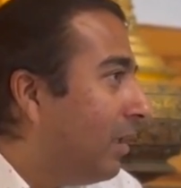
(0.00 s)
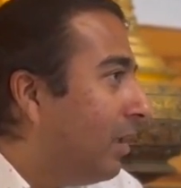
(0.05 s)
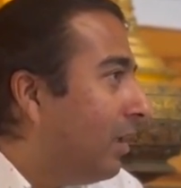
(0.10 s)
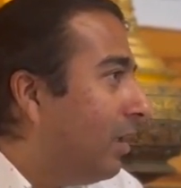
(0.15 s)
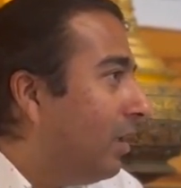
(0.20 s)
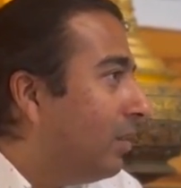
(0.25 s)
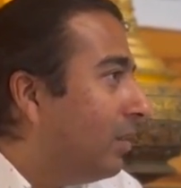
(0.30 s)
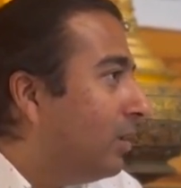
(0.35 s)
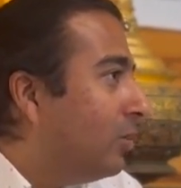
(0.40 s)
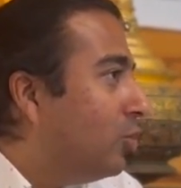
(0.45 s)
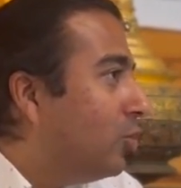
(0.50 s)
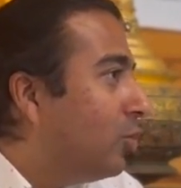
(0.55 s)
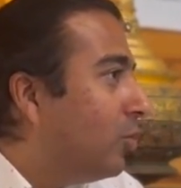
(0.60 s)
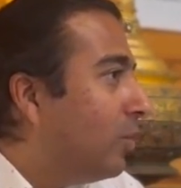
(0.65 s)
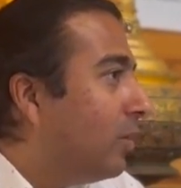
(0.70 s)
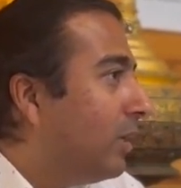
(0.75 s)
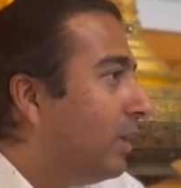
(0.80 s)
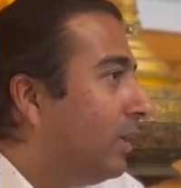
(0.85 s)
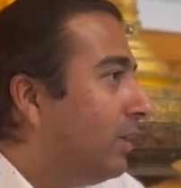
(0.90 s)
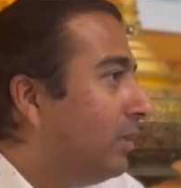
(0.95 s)
And they
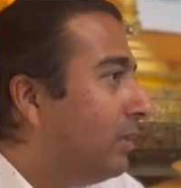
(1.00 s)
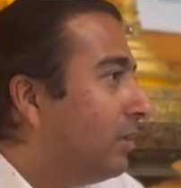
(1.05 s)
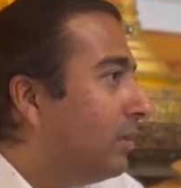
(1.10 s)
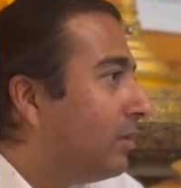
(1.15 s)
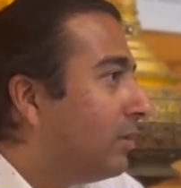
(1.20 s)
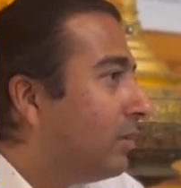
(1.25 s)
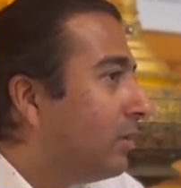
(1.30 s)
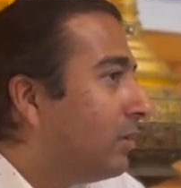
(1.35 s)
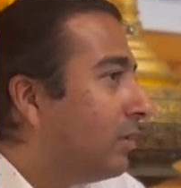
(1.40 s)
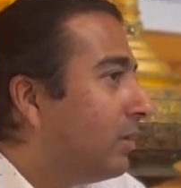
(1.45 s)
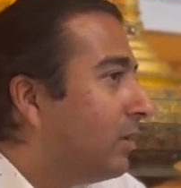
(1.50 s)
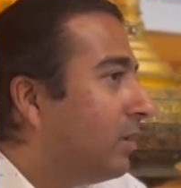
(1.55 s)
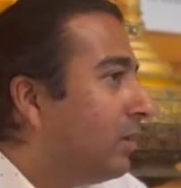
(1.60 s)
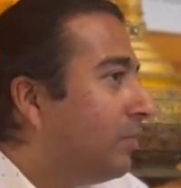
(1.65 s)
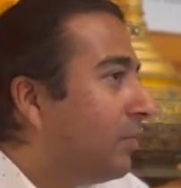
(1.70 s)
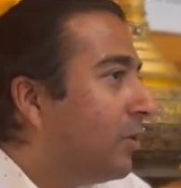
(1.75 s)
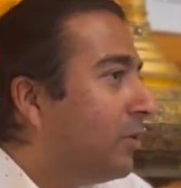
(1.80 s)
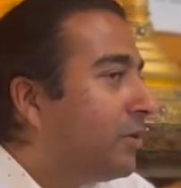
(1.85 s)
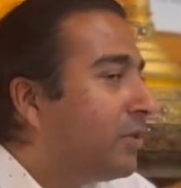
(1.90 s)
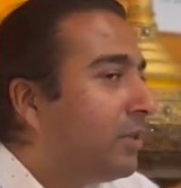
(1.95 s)
joined a
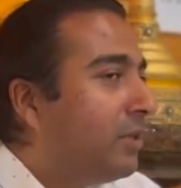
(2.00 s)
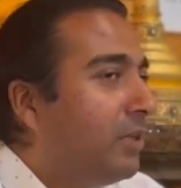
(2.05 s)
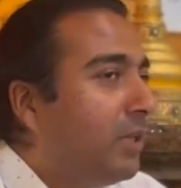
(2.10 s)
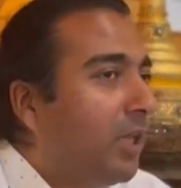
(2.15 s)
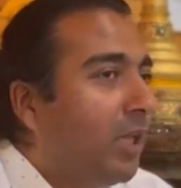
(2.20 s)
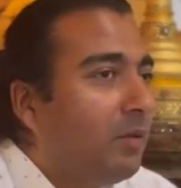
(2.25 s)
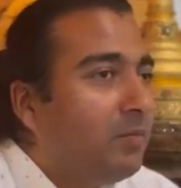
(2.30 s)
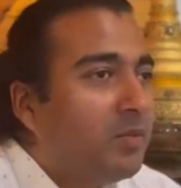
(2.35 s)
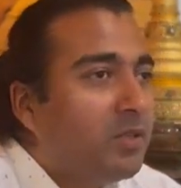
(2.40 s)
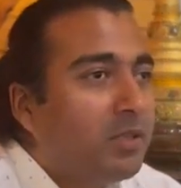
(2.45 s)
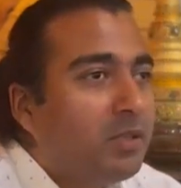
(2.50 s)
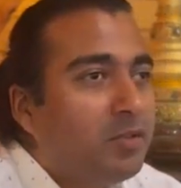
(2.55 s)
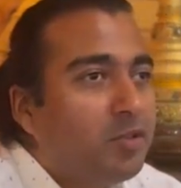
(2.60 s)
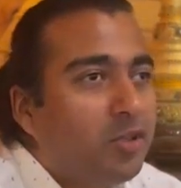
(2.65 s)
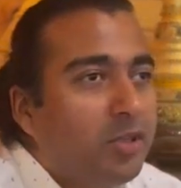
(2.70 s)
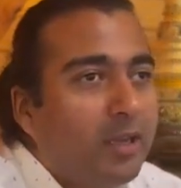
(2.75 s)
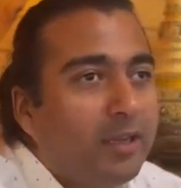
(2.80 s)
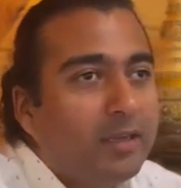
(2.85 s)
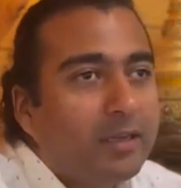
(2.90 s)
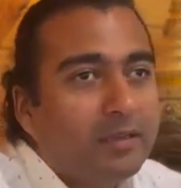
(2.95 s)
person named
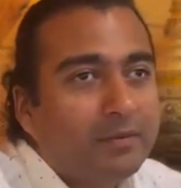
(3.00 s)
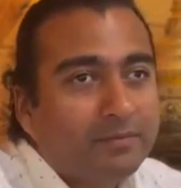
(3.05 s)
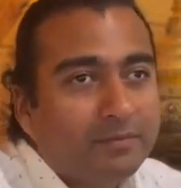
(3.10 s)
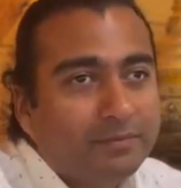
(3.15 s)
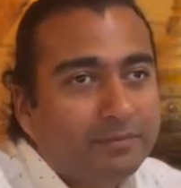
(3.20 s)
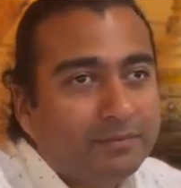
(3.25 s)
Sanjaya